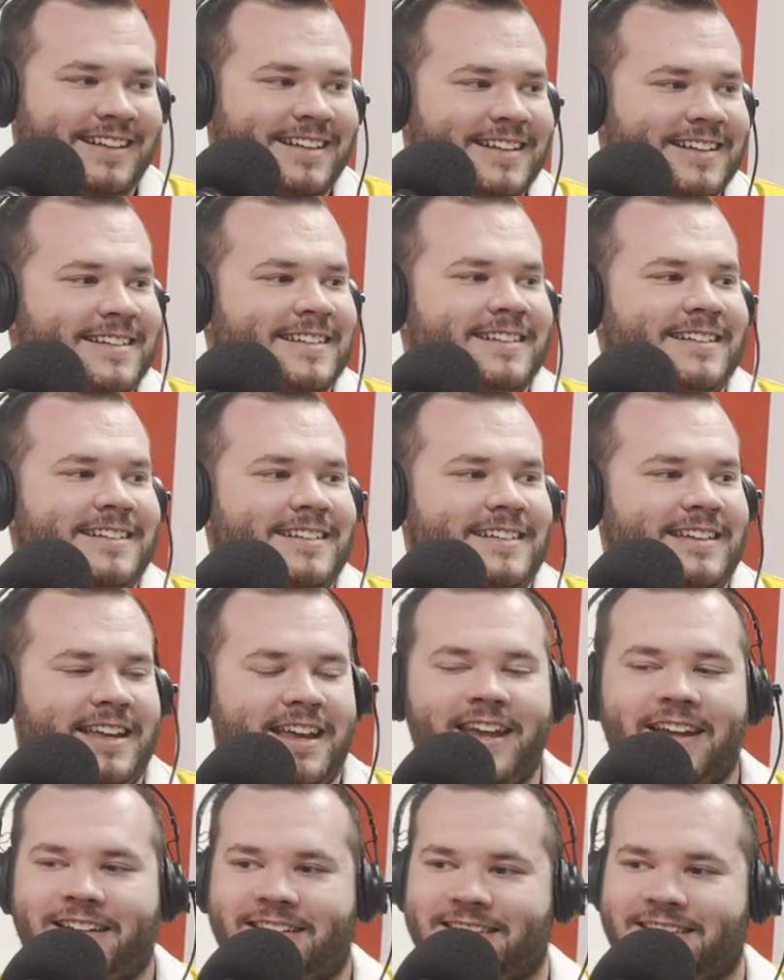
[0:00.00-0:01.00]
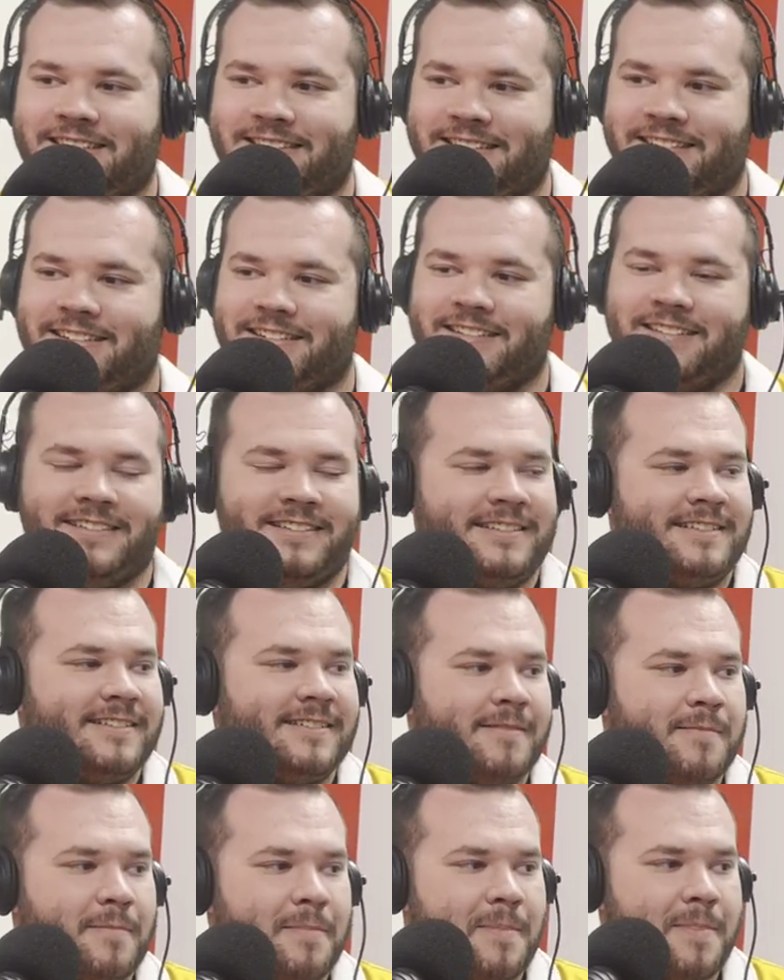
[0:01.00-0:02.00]

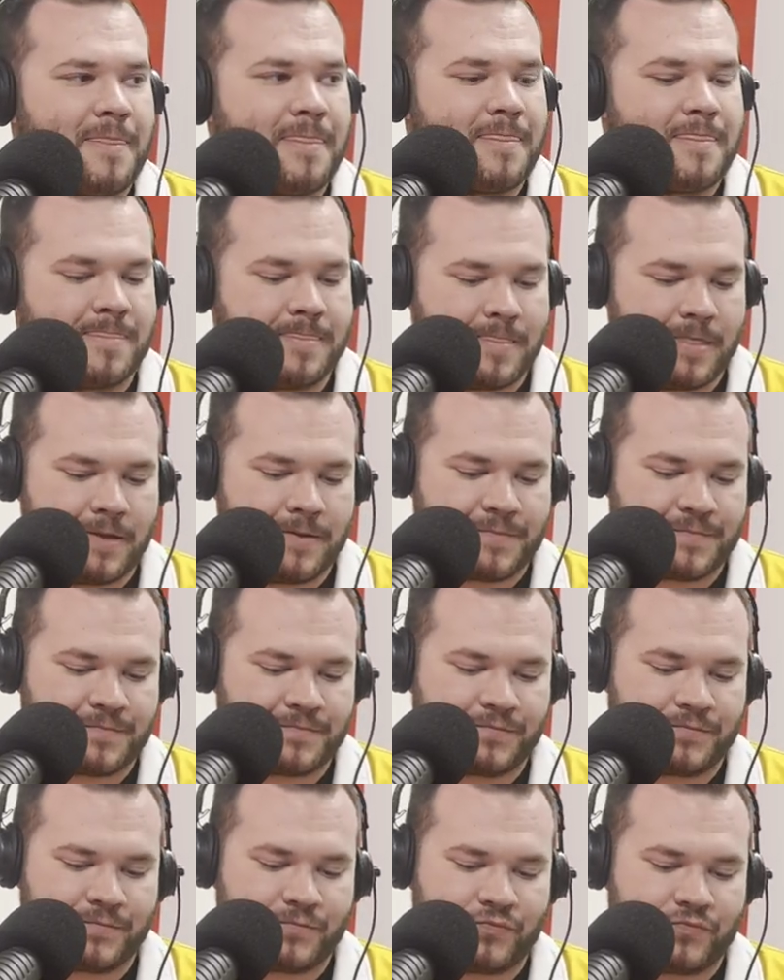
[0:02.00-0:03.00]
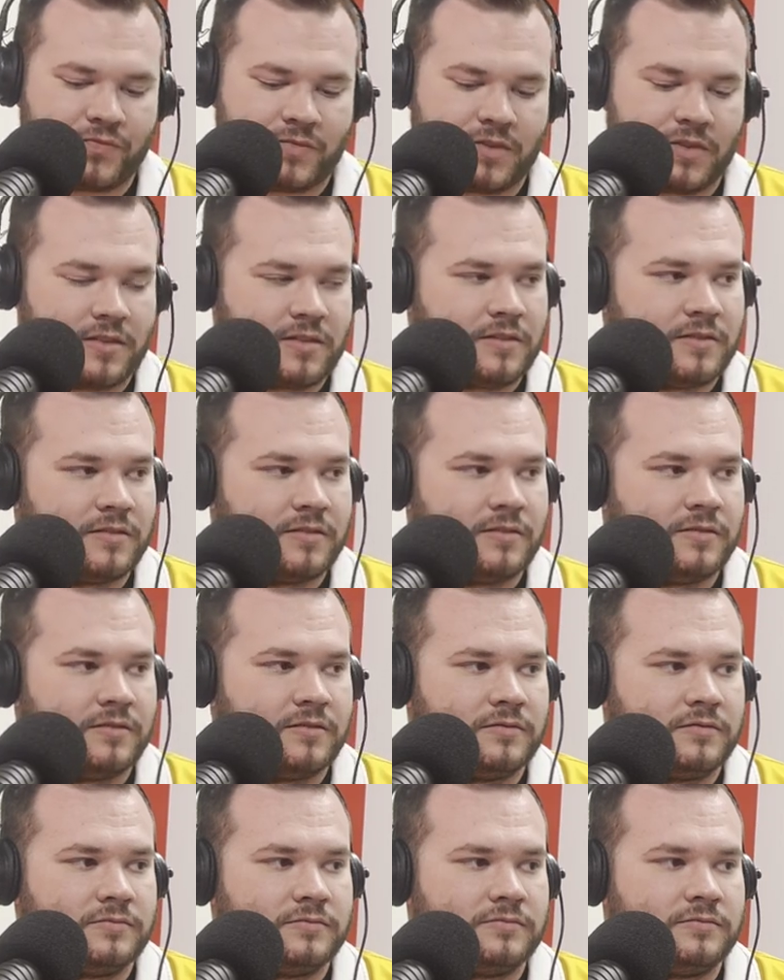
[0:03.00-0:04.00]

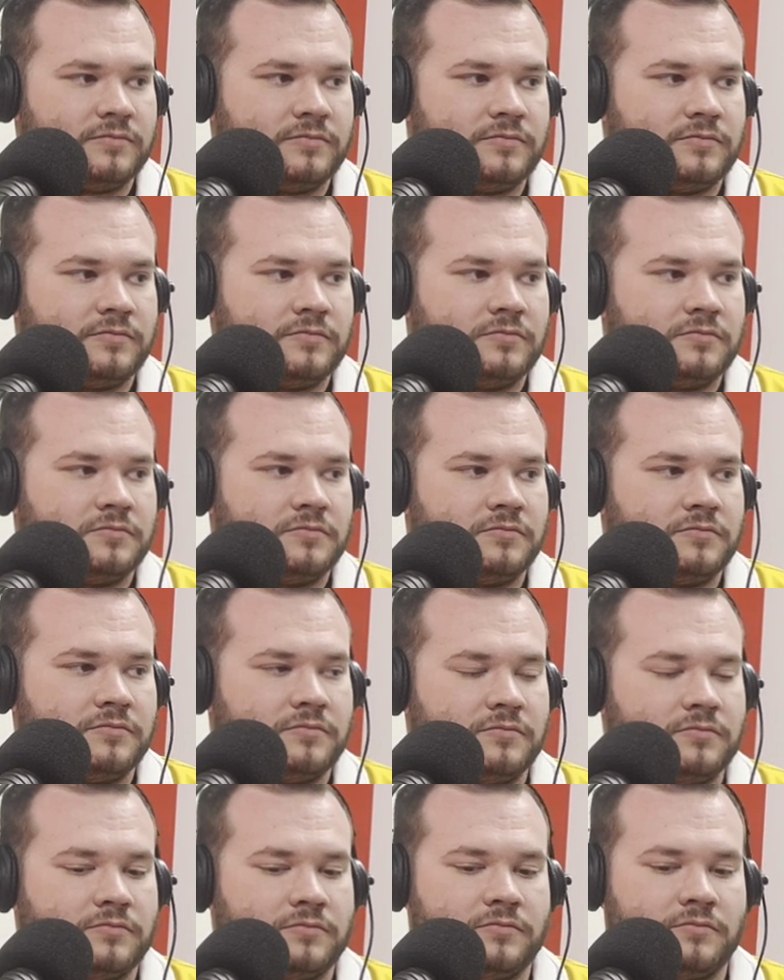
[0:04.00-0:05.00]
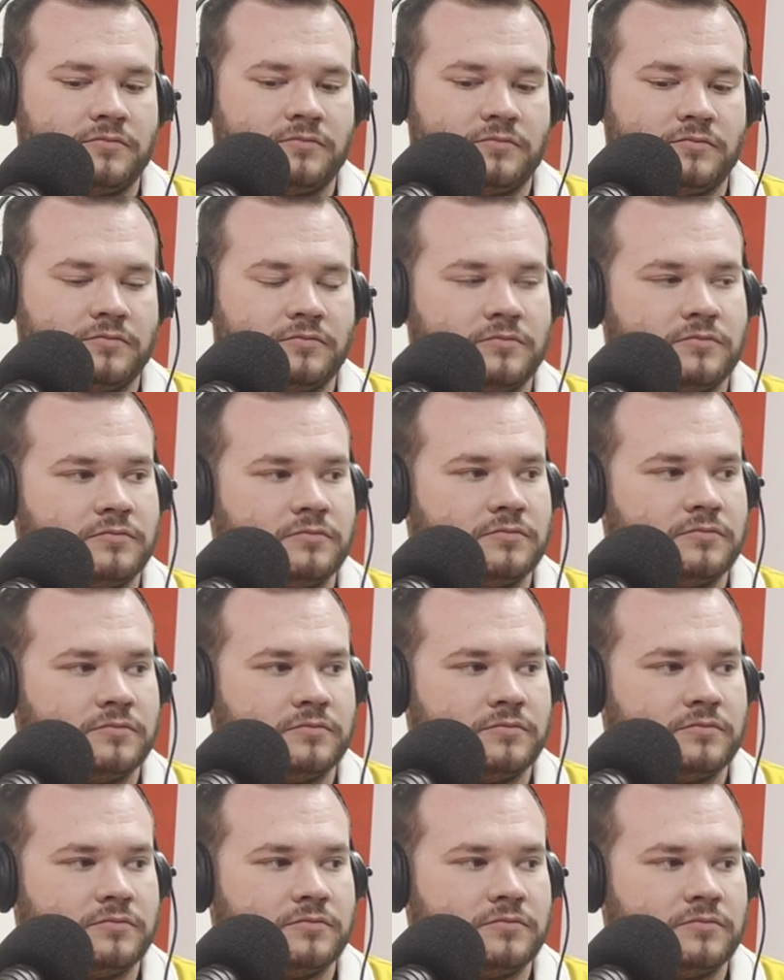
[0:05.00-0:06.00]

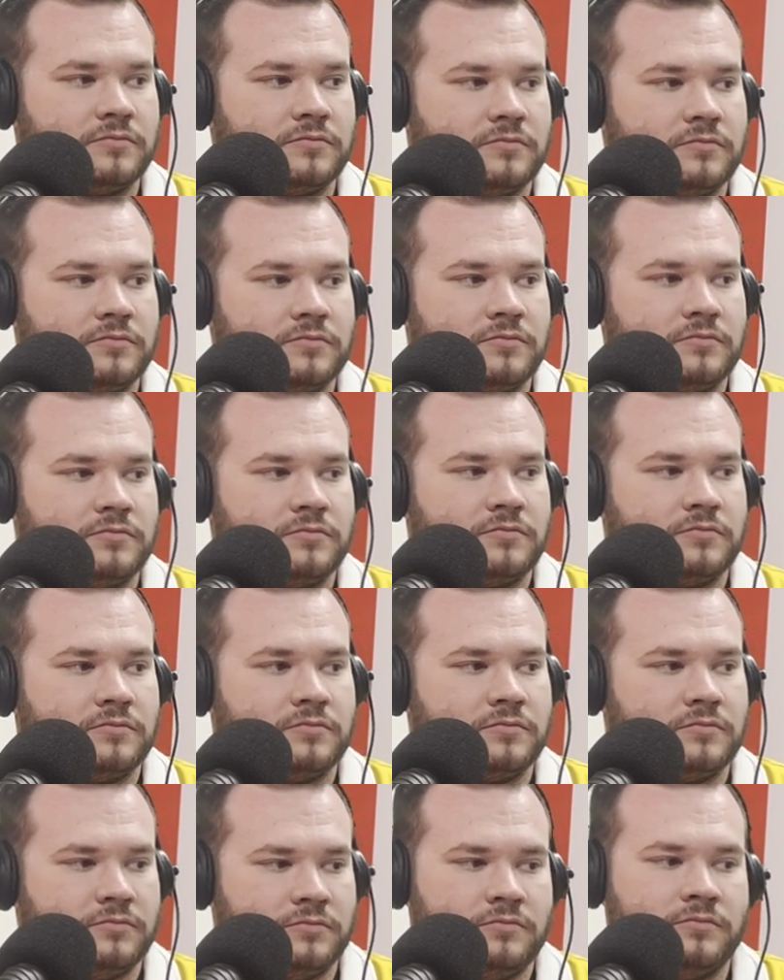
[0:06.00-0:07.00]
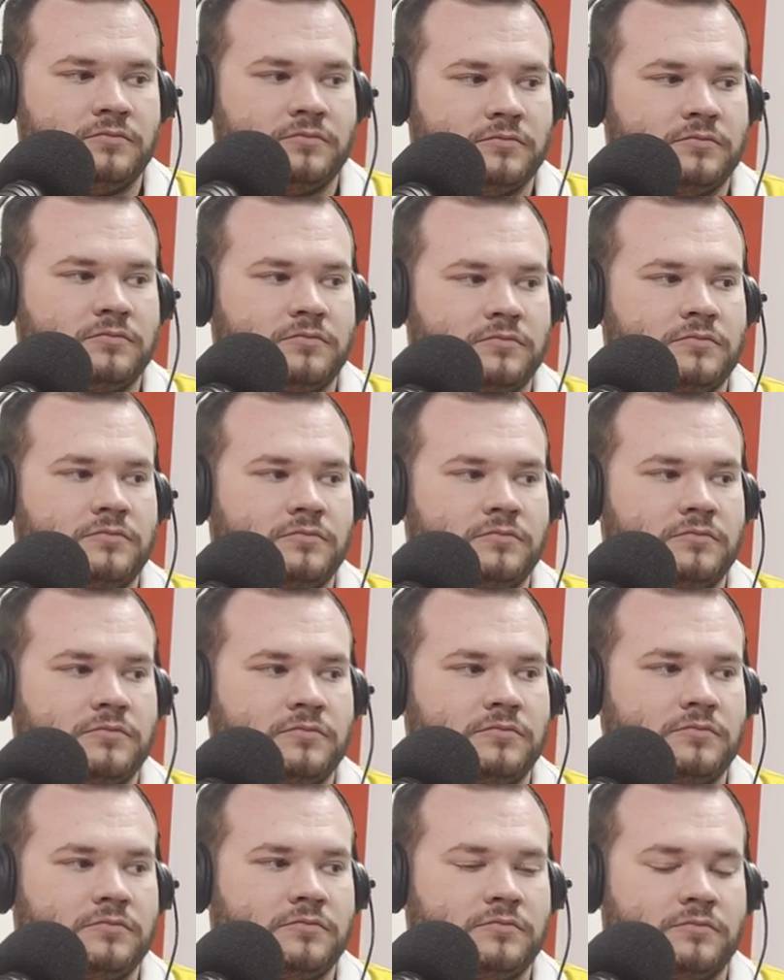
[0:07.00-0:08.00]
No words are spoken by the person on screen.